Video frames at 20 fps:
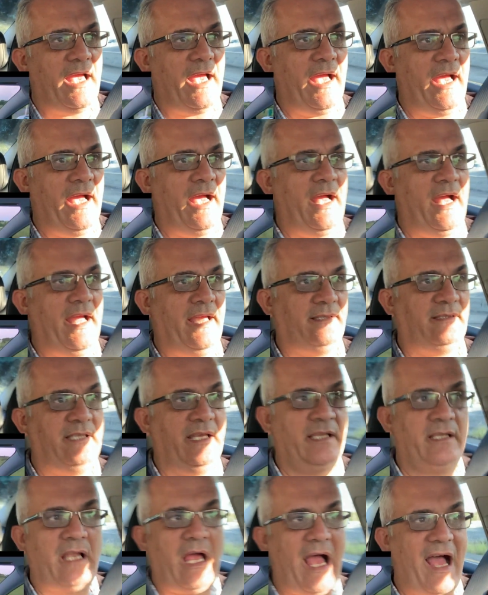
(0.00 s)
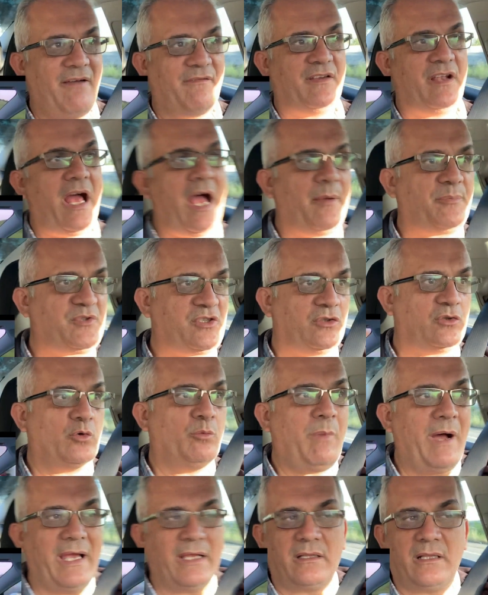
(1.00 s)
uh, and then have an option
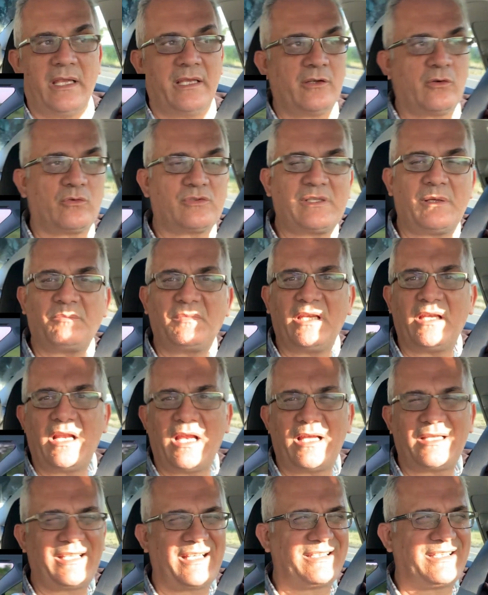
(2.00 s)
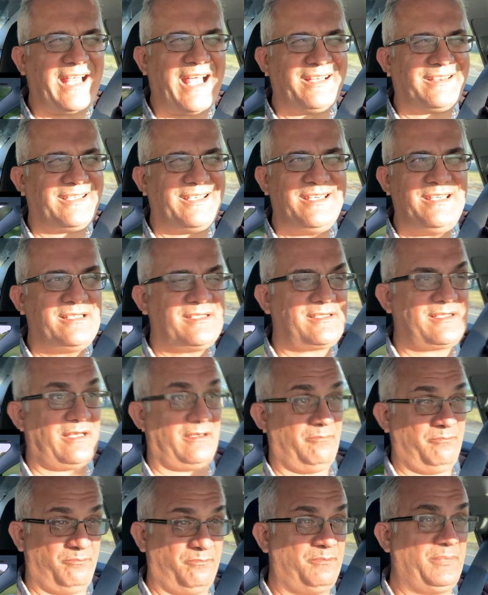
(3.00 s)
to buy it later or something like that, that is,
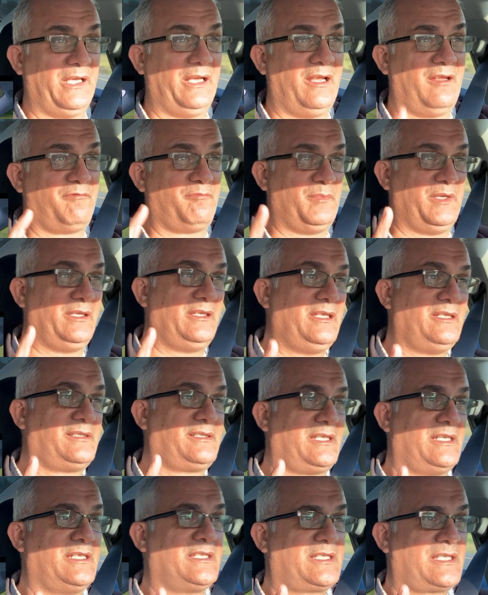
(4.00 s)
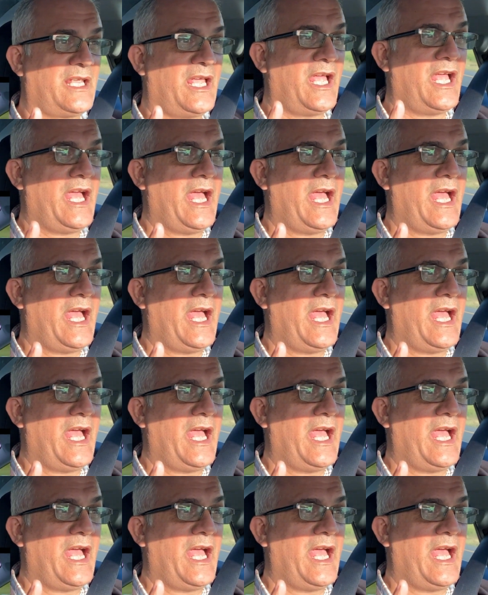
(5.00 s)
believe me, this is,